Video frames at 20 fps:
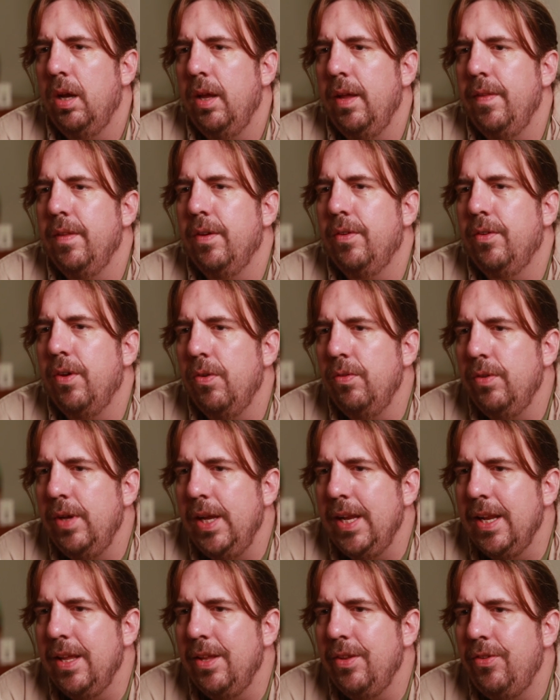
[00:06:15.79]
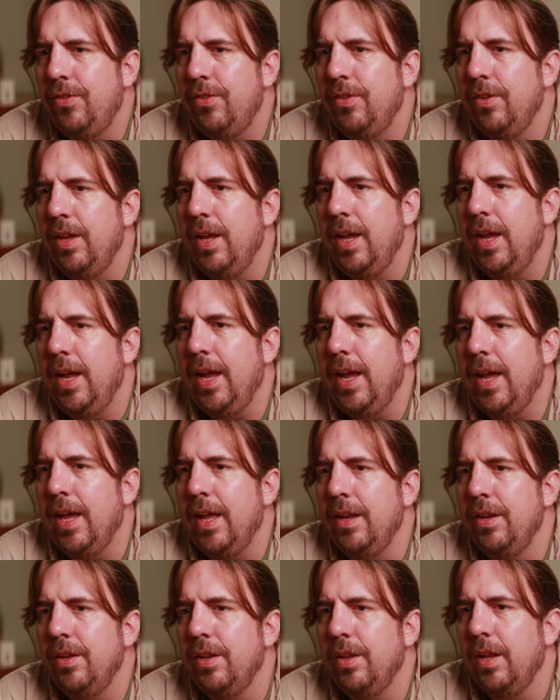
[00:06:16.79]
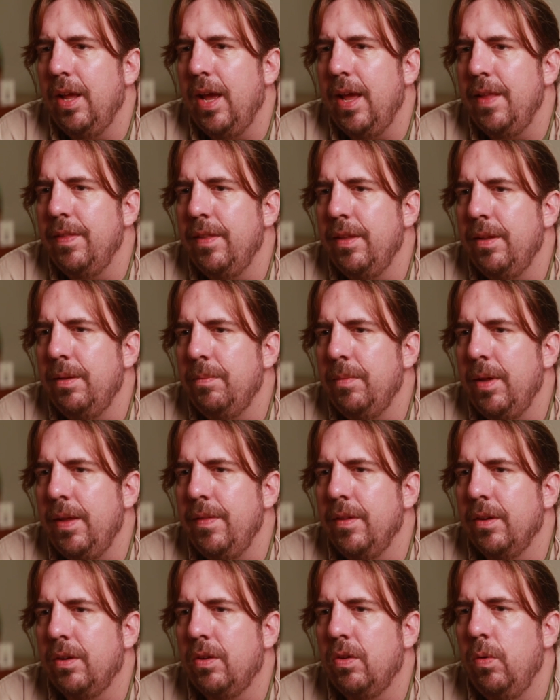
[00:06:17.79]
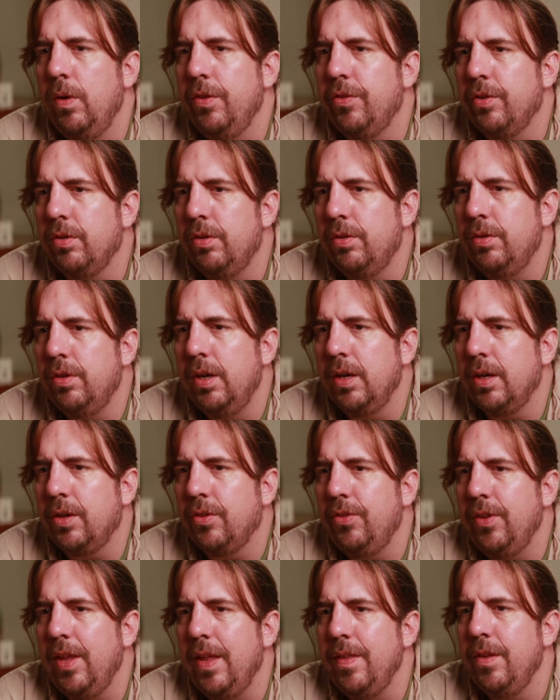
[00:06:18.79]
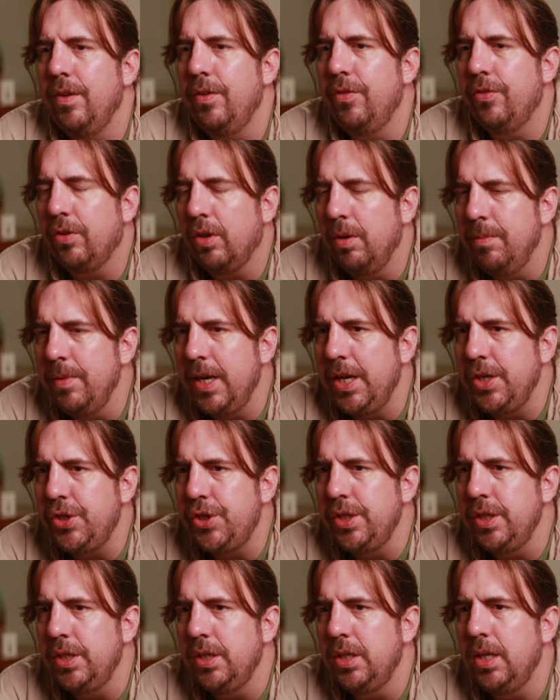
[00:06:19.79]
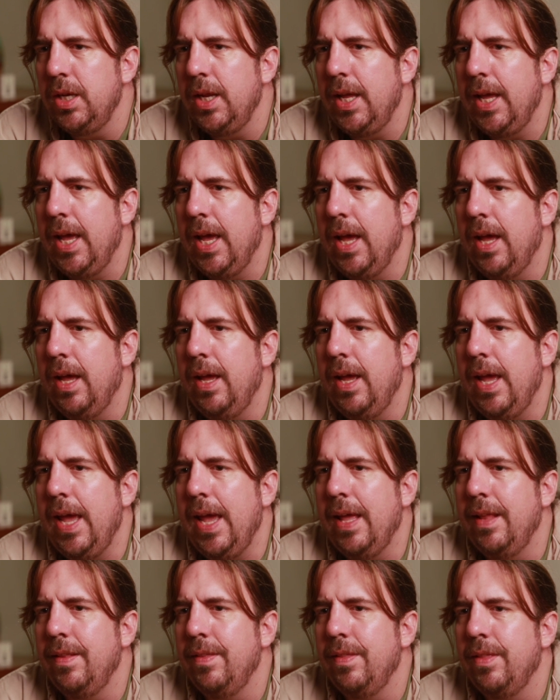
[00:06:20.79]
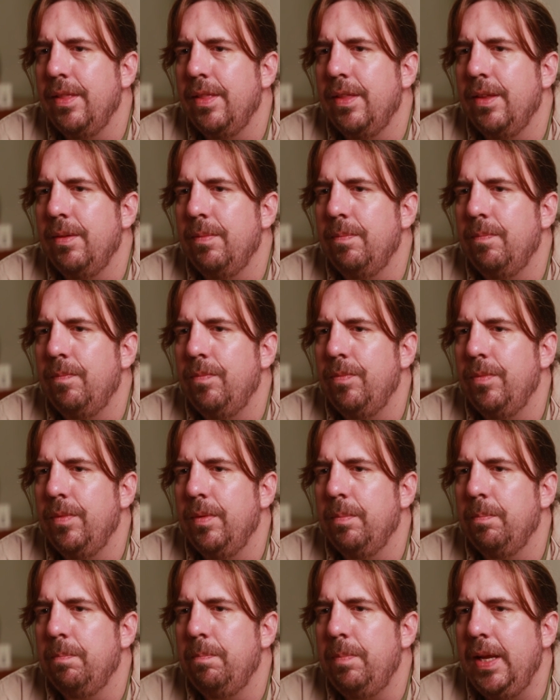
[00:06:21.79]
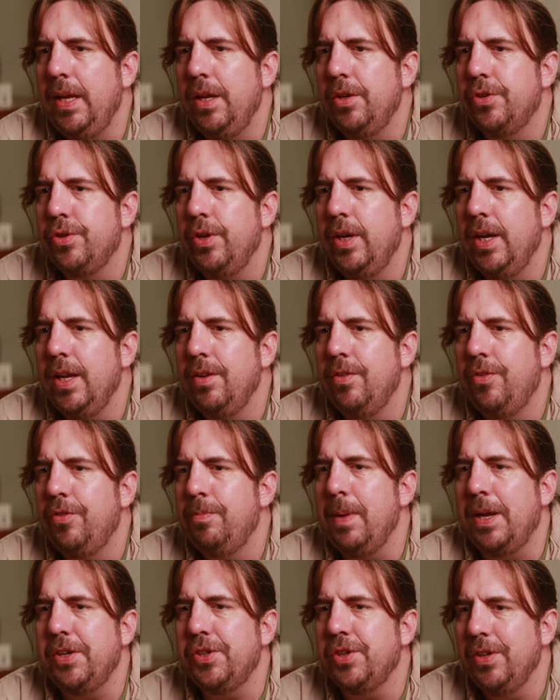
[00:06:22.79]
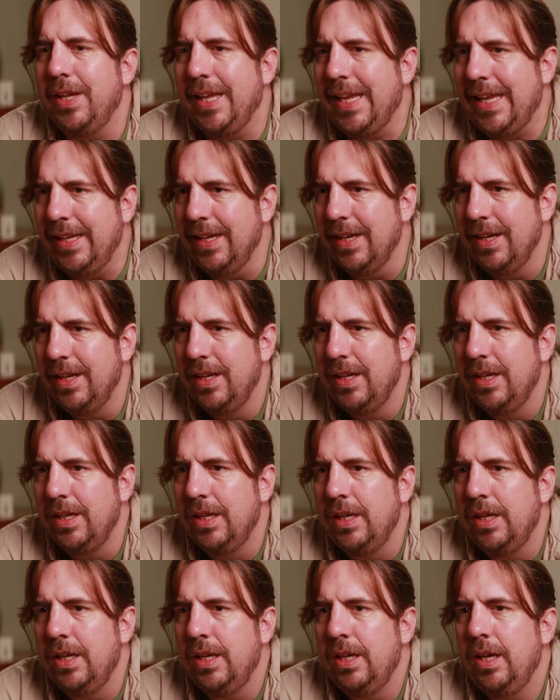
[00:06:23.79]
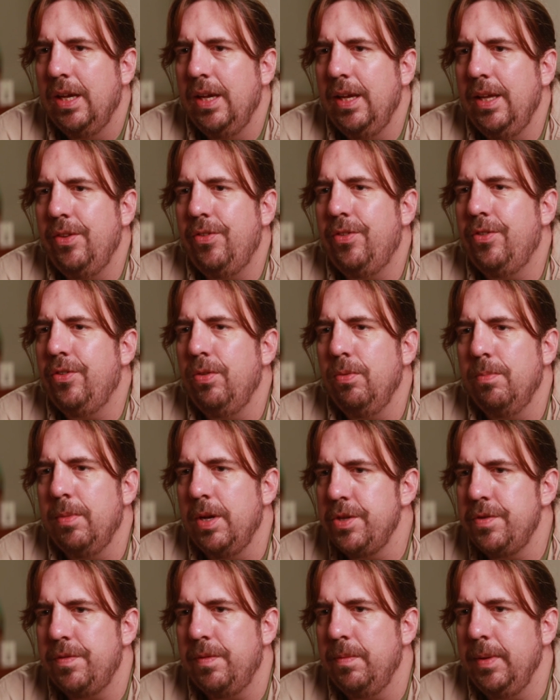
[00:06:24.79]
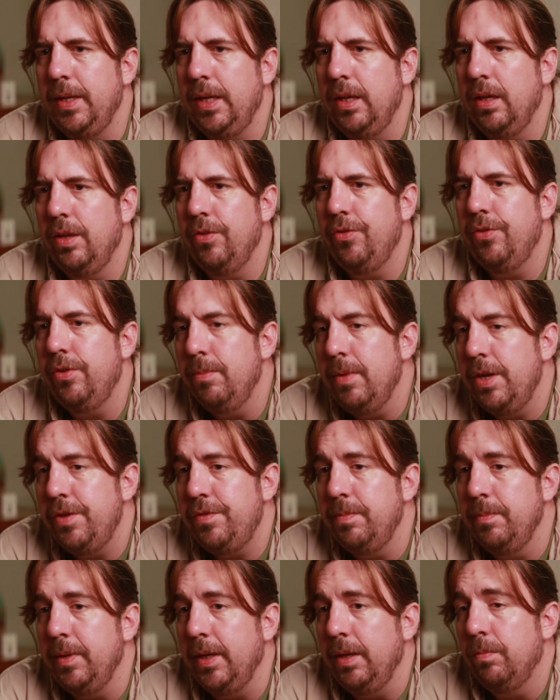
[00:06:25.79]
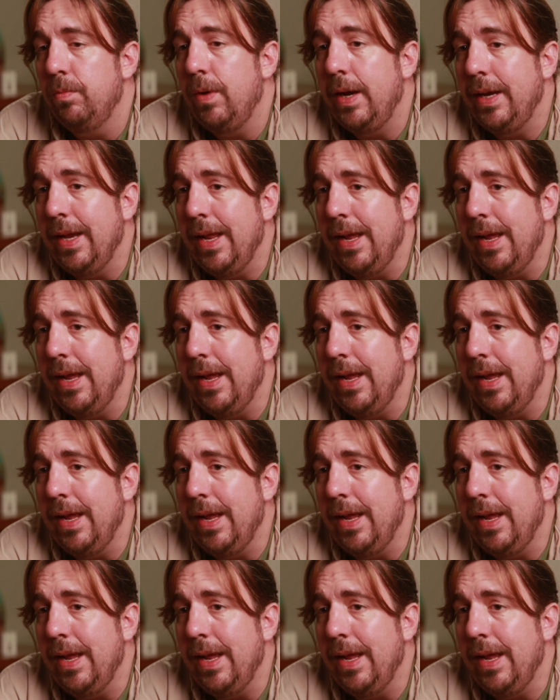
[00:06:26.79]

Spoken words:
and the loneliness and the quizzical looks and the discrimination and the being treated specially is too much for me. It's too much for me right